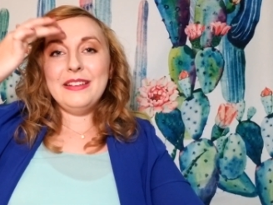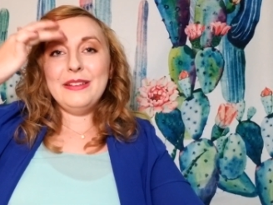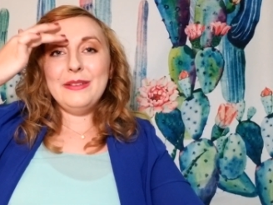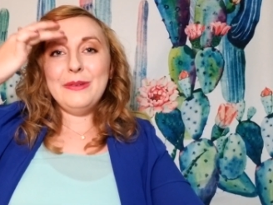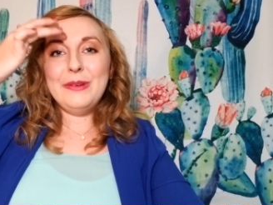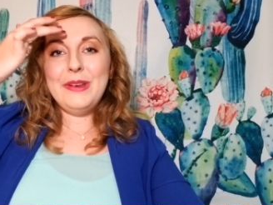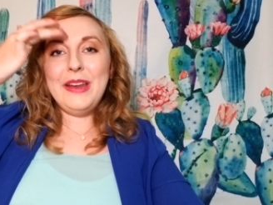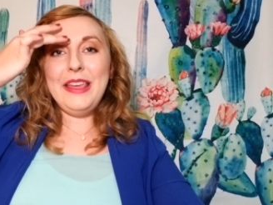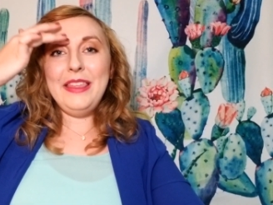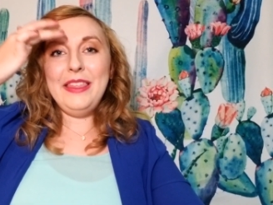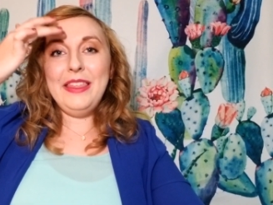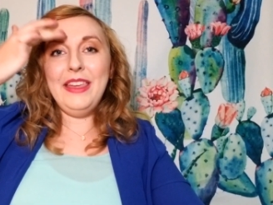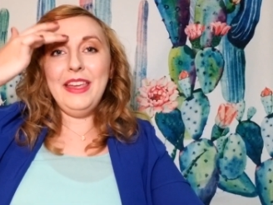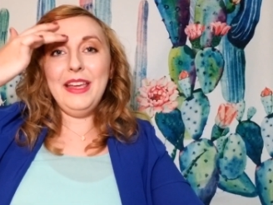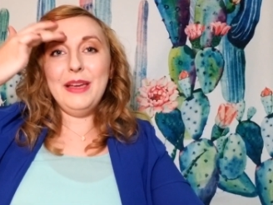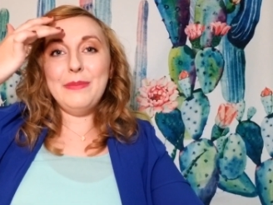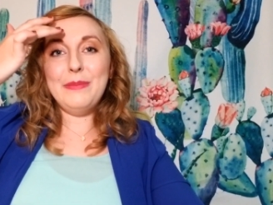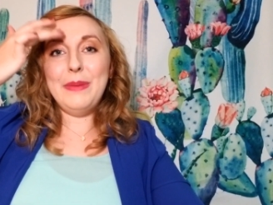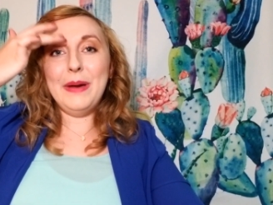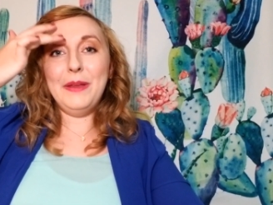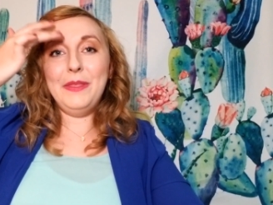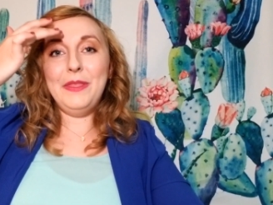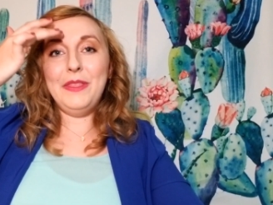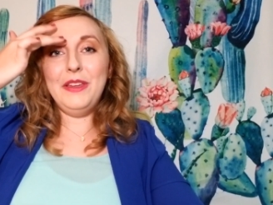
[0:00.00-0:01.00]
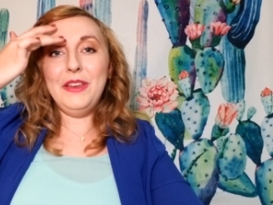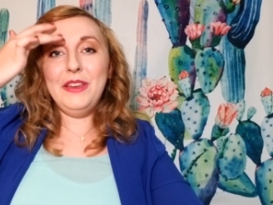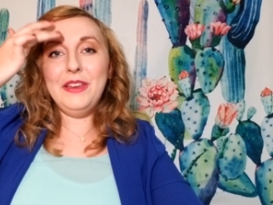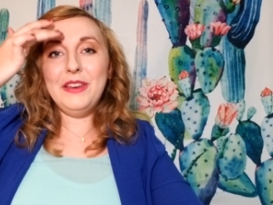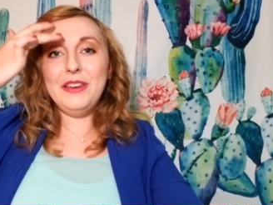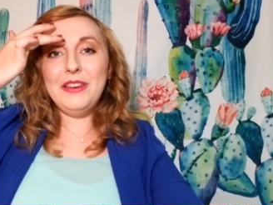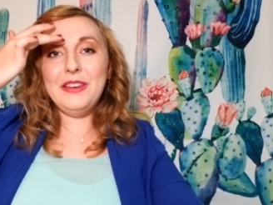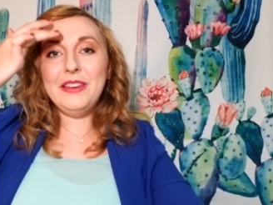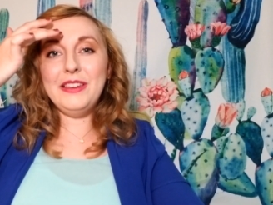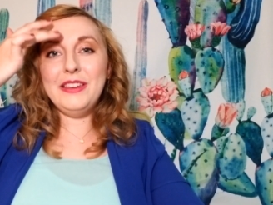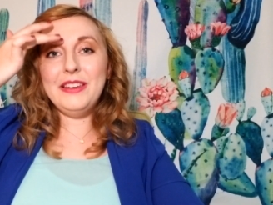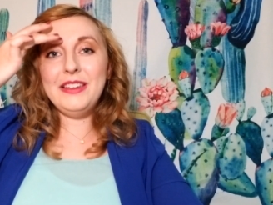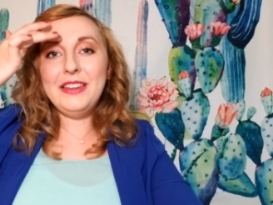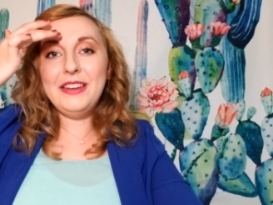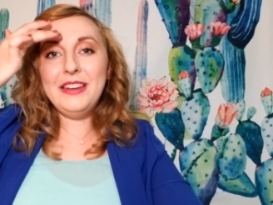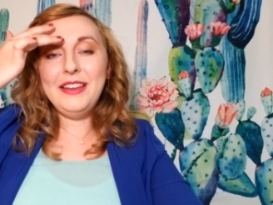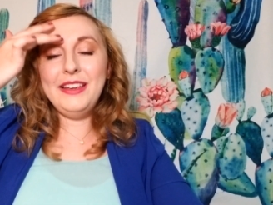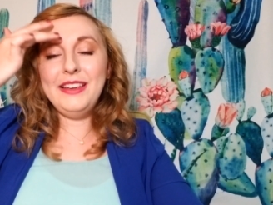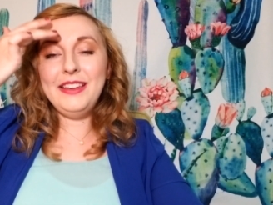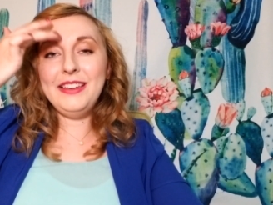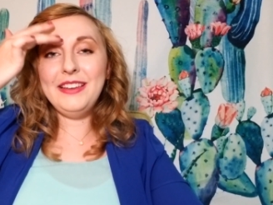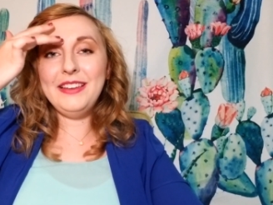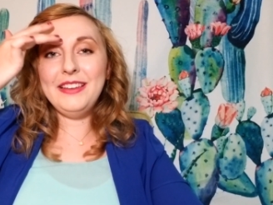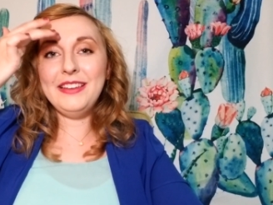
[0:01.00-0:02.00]
When I think about the good,
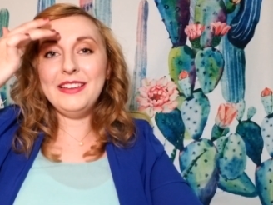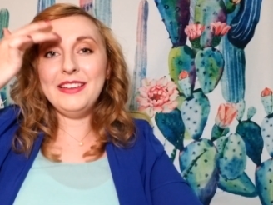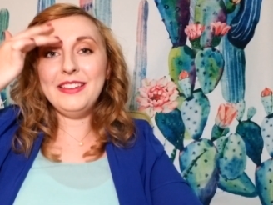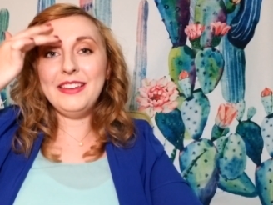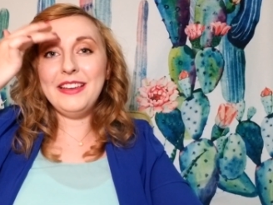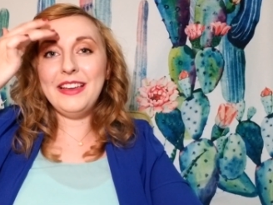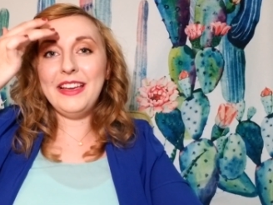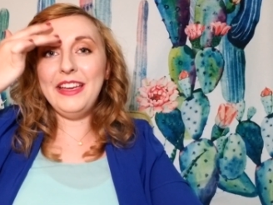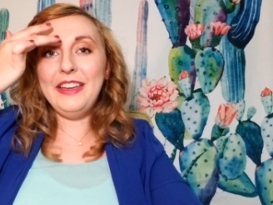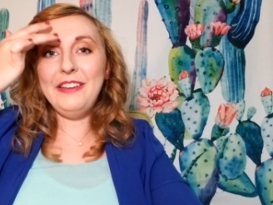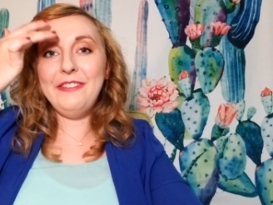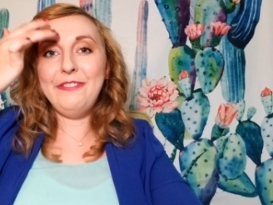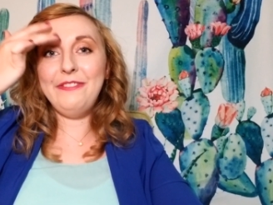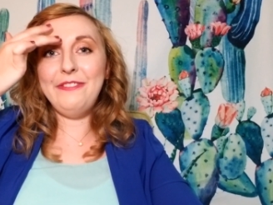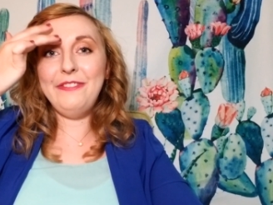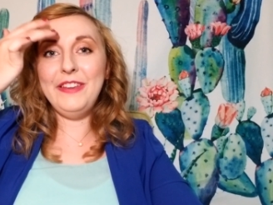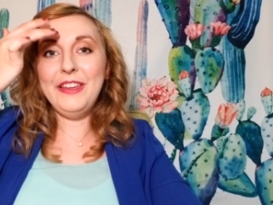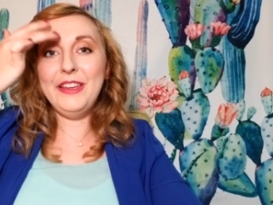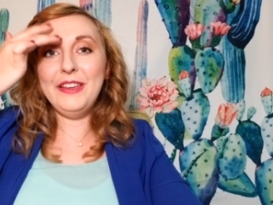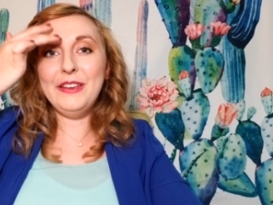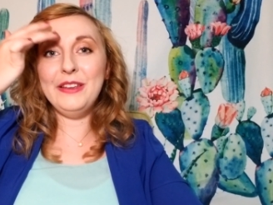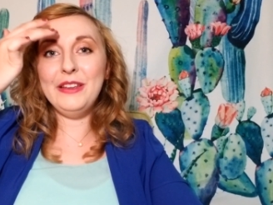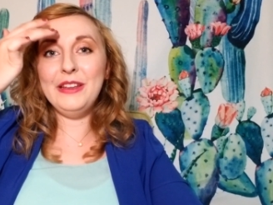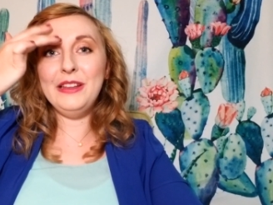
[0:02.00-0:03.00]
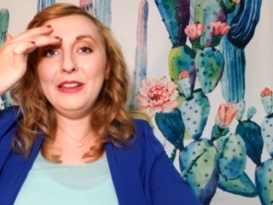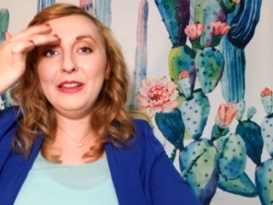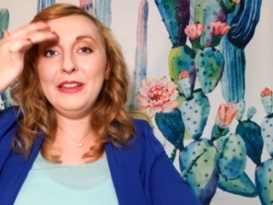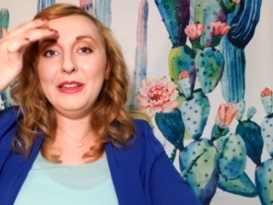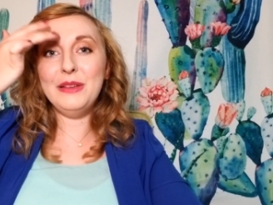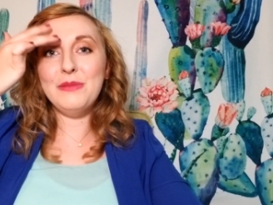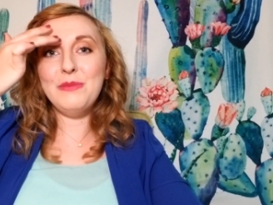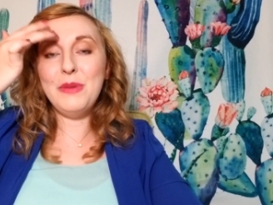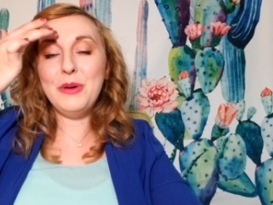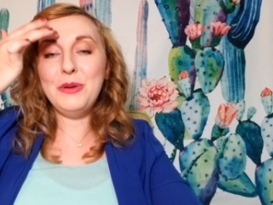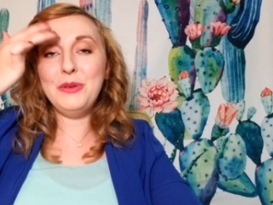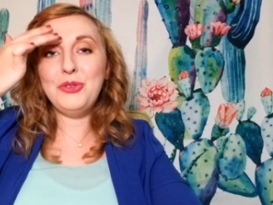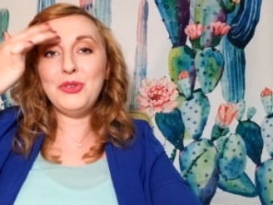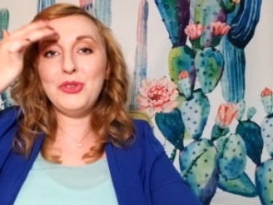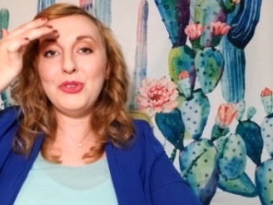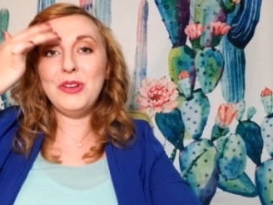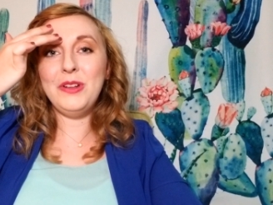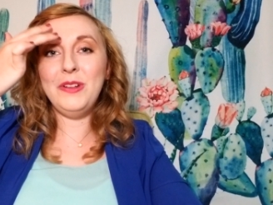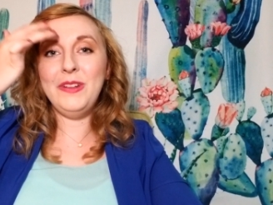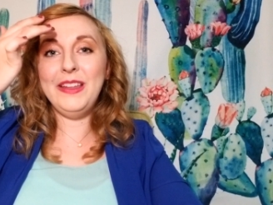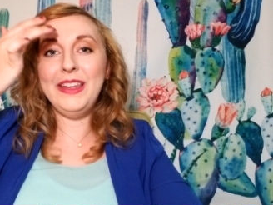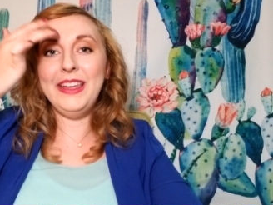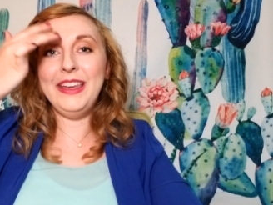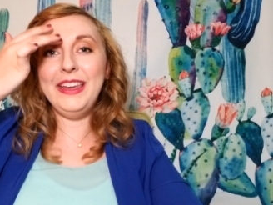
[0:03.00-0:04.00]
I feel
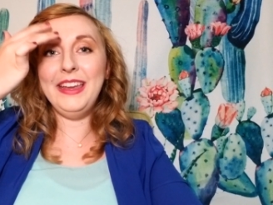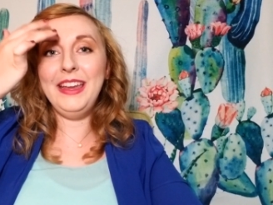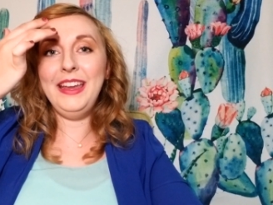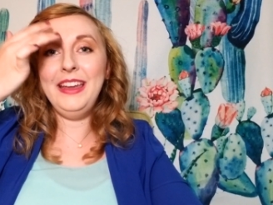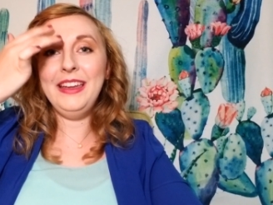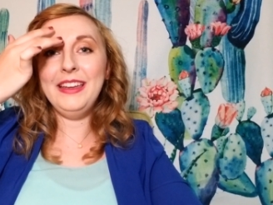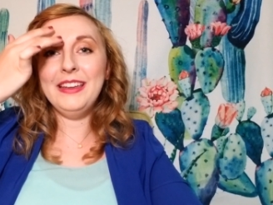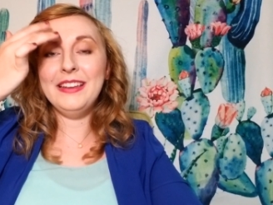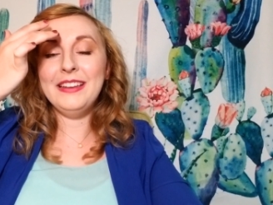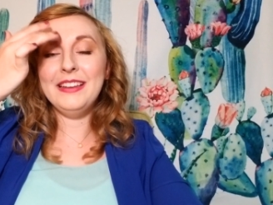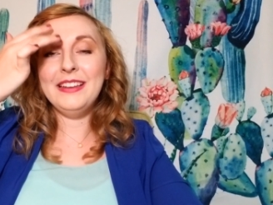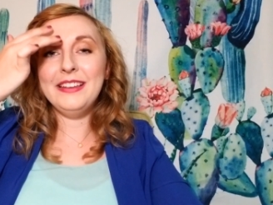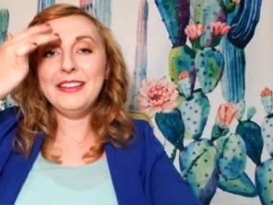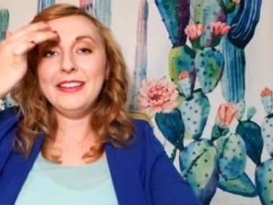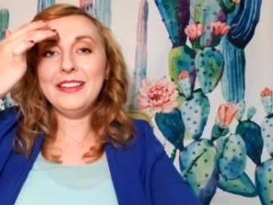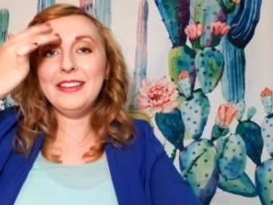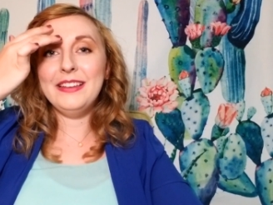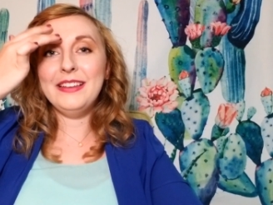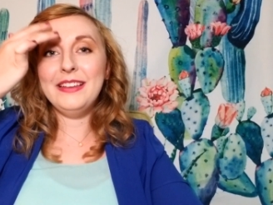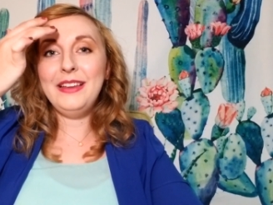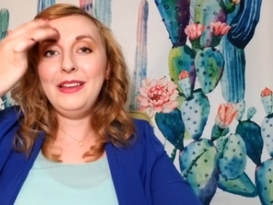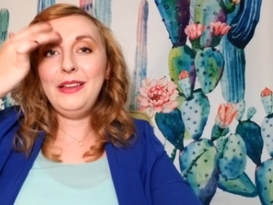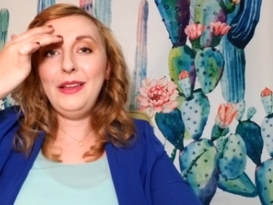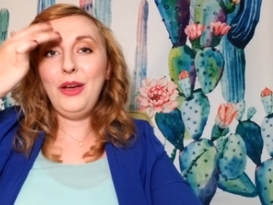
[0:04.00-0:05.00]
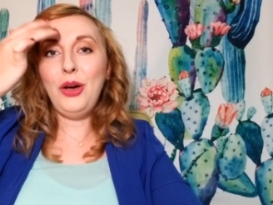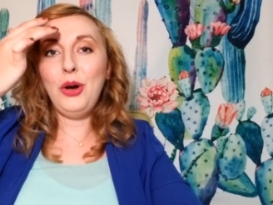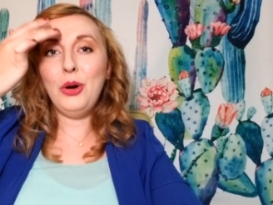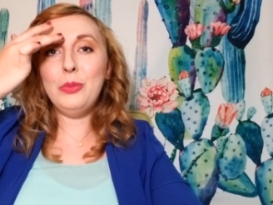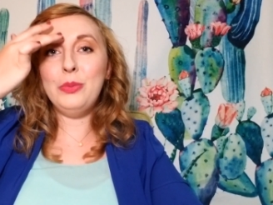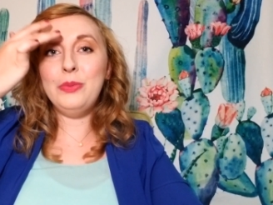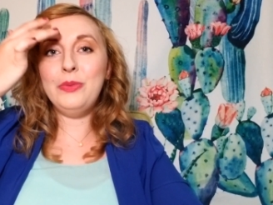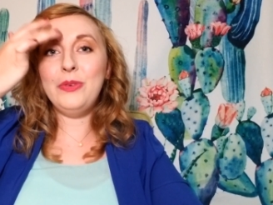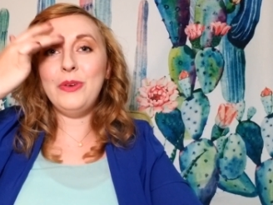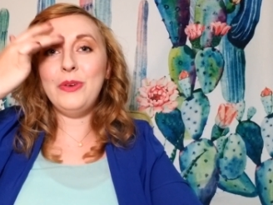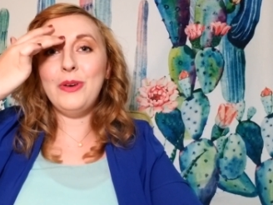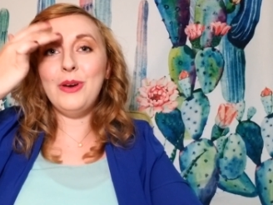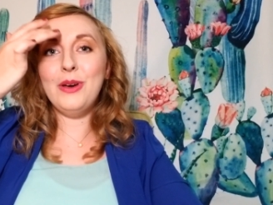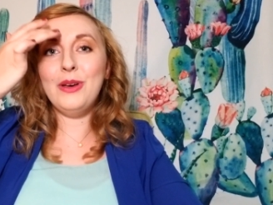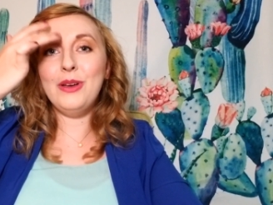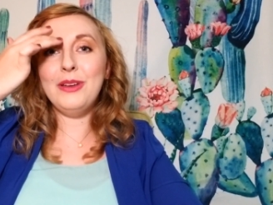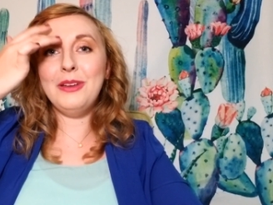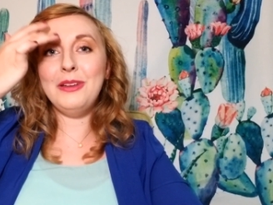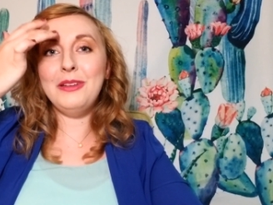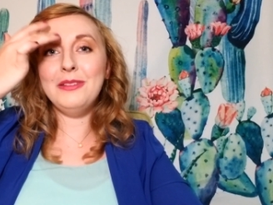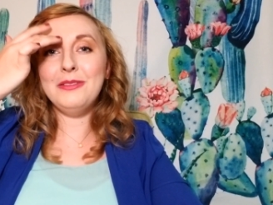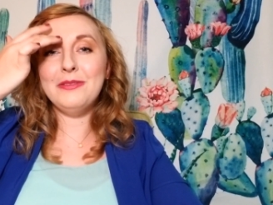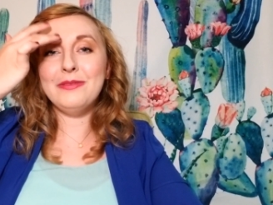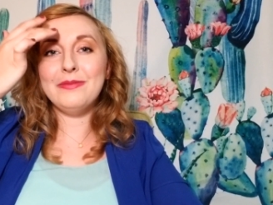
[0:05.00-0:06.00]
emotionally
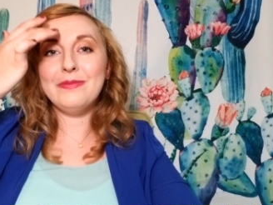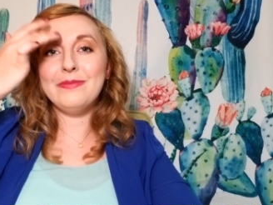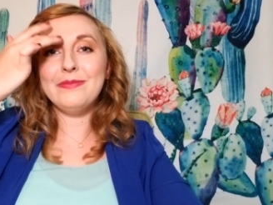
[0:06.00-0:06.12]
hopeful,